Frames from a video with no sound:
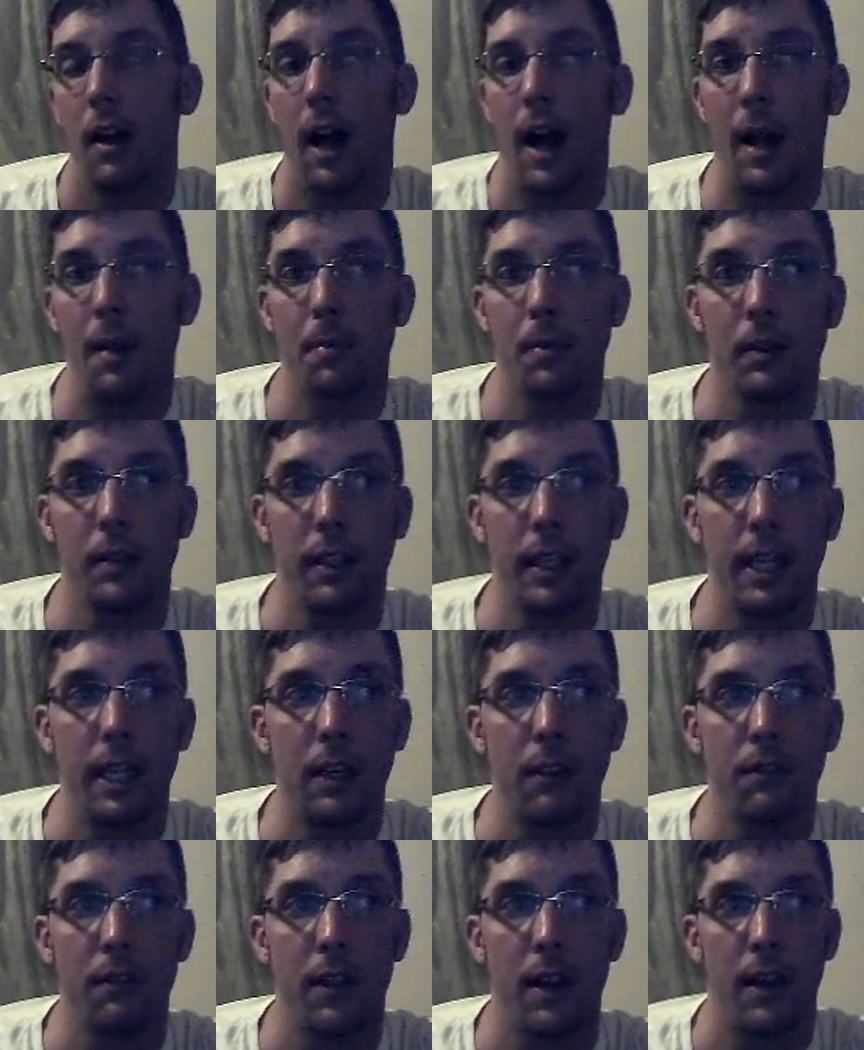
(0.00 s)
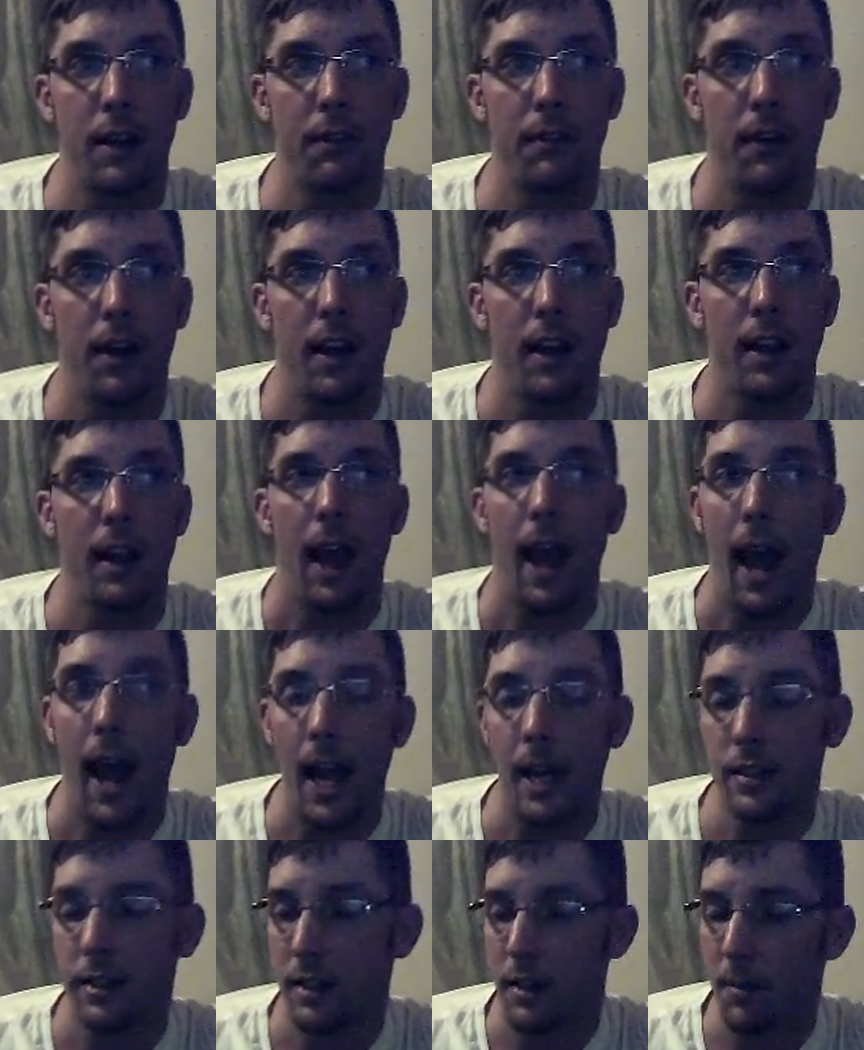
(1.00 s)
I believed that if I
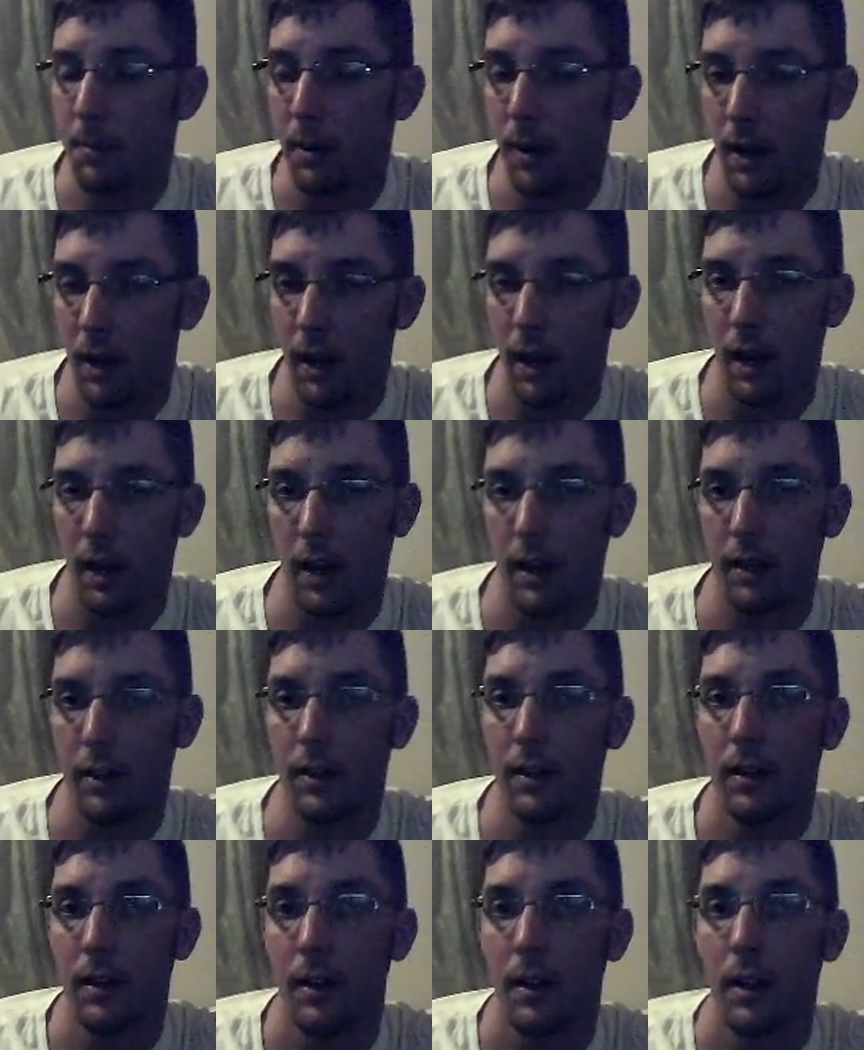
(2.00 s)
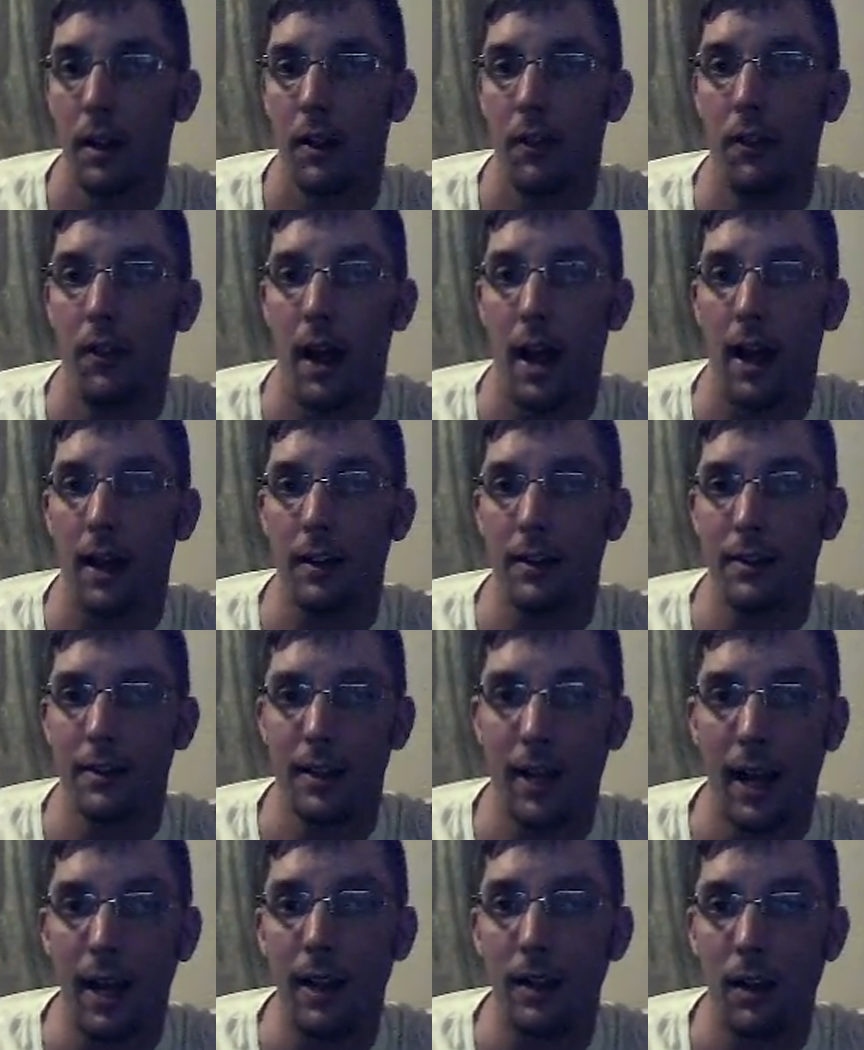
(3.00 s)
acted upon that
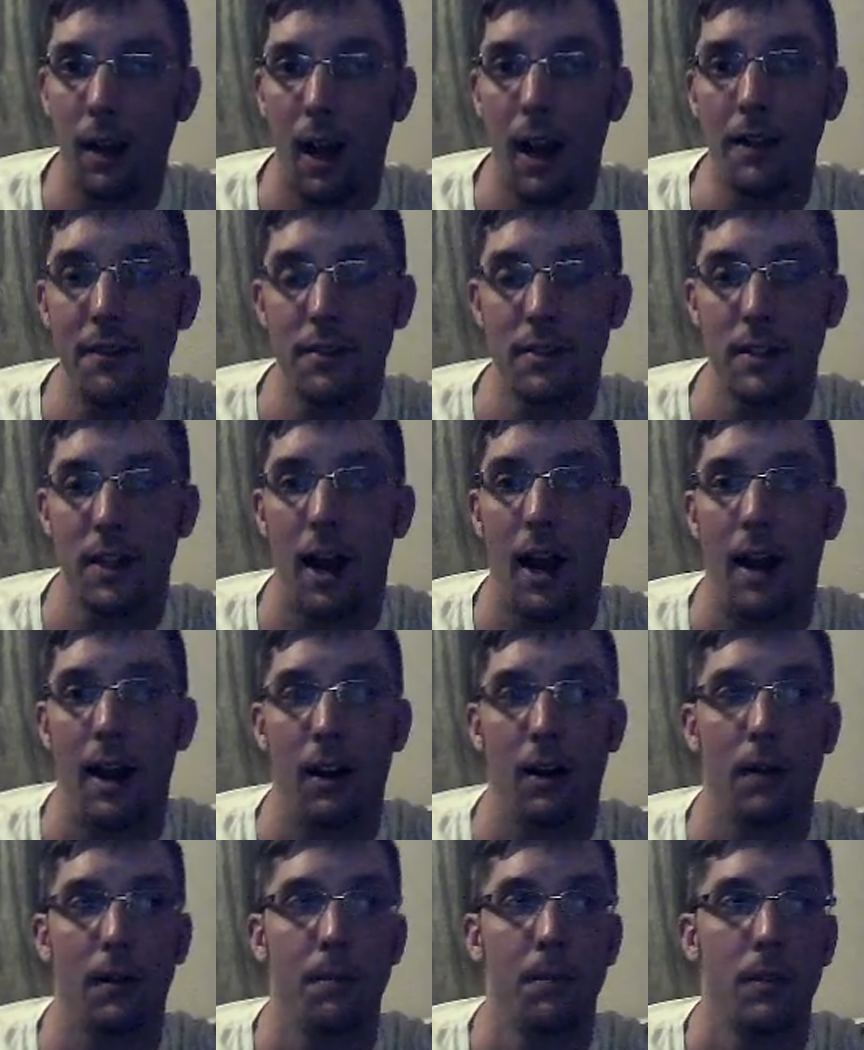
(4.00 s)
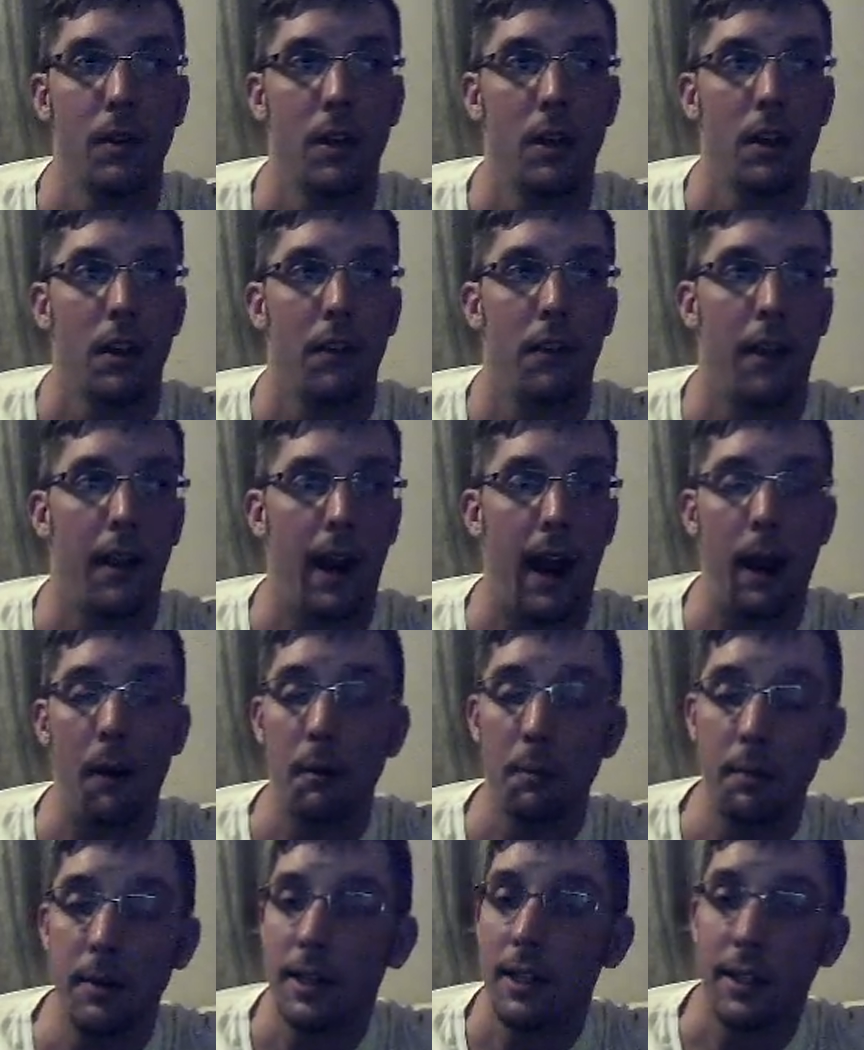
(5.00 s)
gay lifestyle, that I
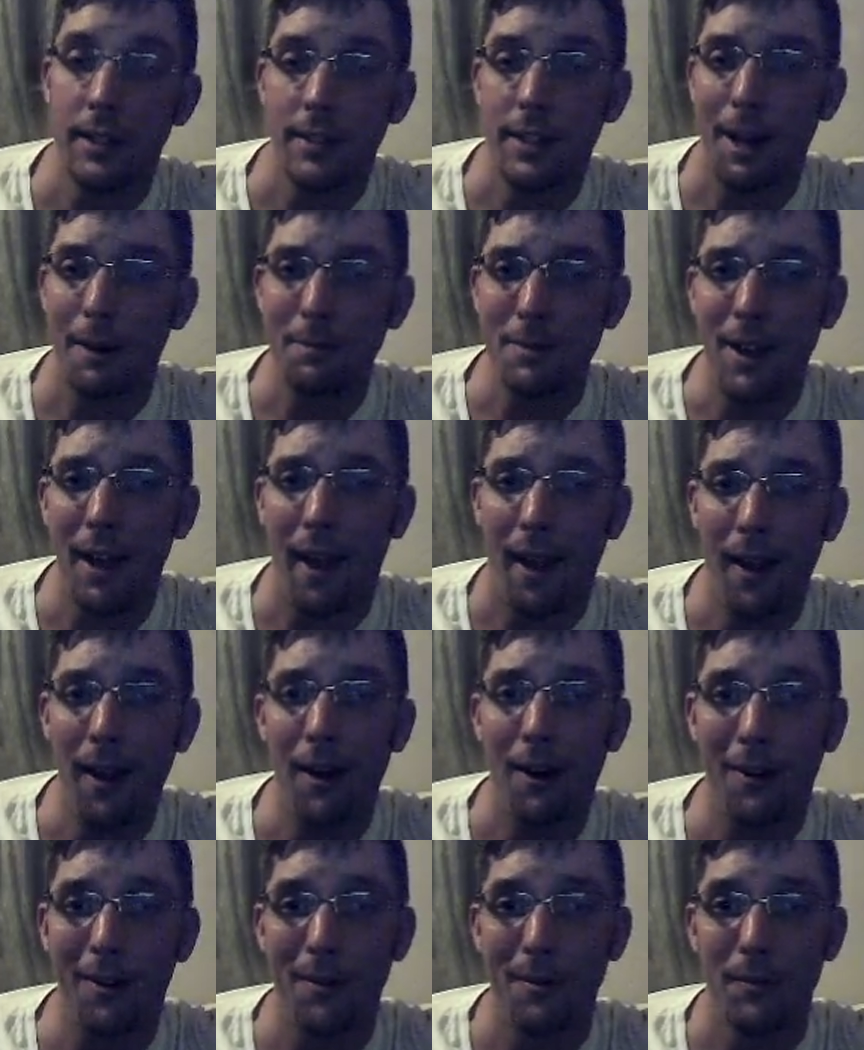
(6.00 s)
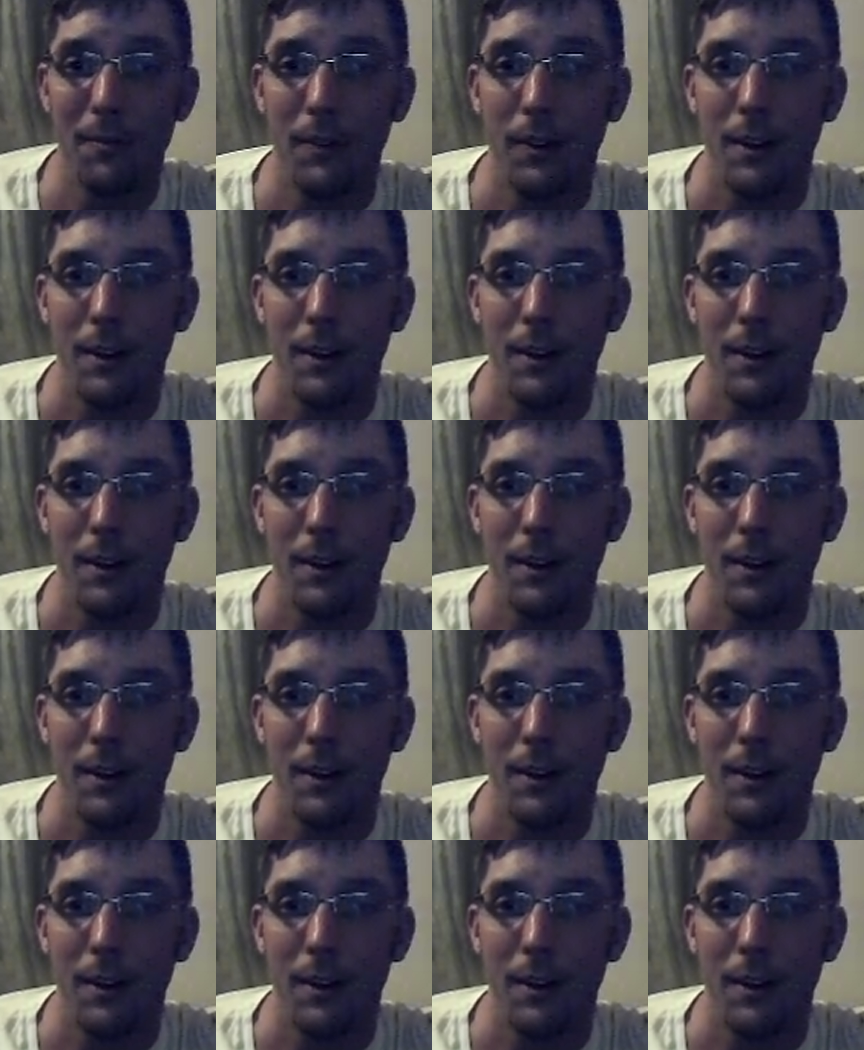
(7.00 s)
would be condemned to hell.